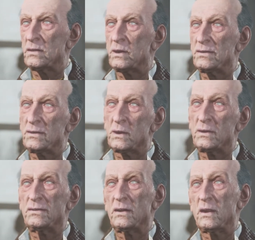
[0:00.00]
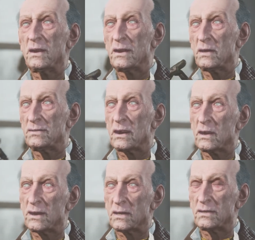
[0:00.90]
Those notes could tell us
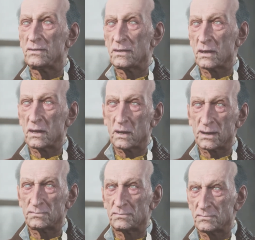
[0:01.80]
how it all started.